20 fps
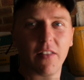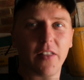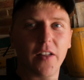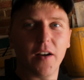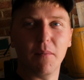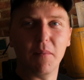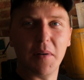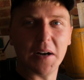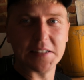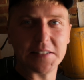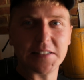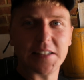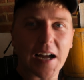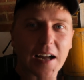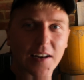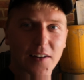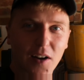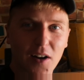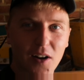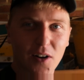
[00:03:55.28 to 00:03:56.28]
that my
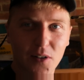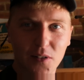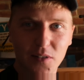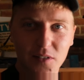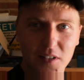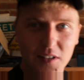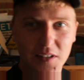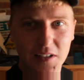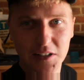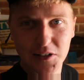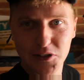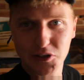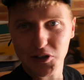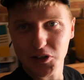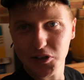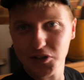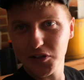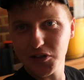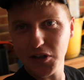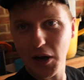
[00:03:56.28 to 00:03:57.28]
dad owns and has
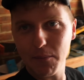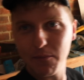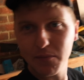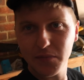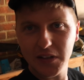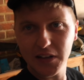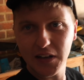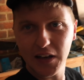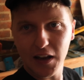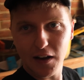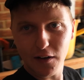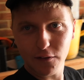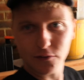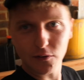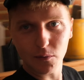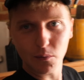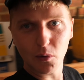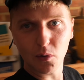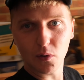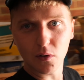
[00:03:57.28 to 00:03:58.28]
just dumped in here
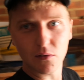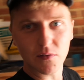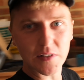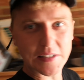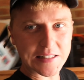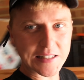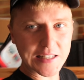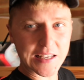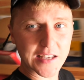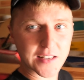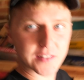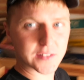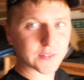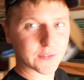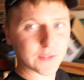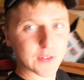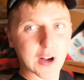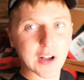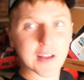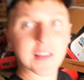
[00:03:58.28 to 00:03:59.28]
from all of his years
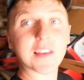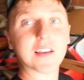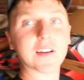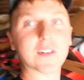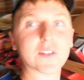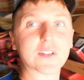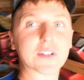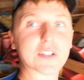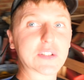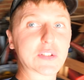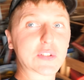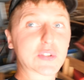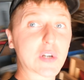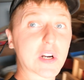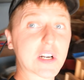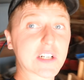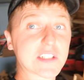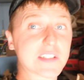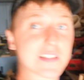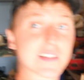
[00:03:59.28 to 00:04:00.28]
of working on
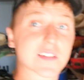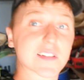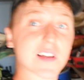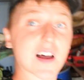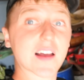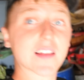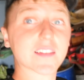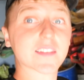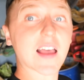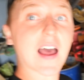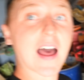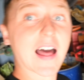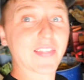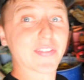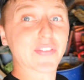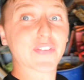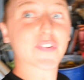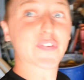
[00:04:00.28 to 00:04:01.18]
construction sites and